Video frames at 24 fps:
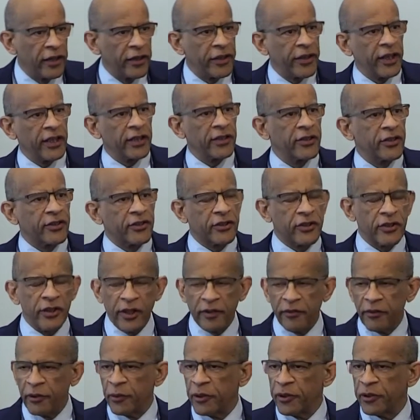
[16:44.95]
Thanks to
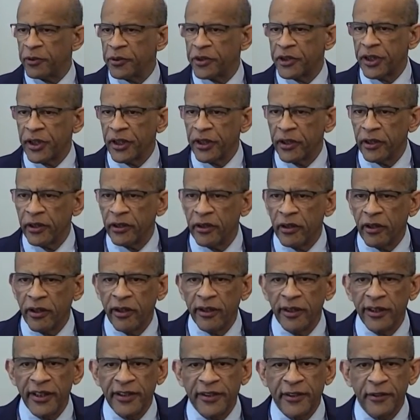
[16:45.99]
everyone who's here, our
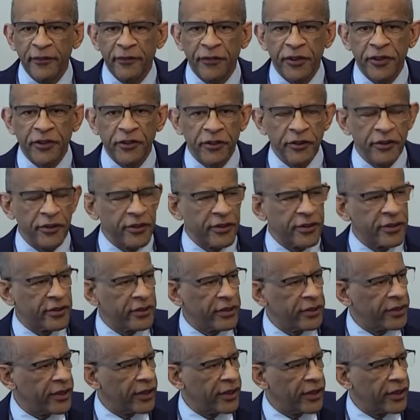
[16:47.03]
elected officials,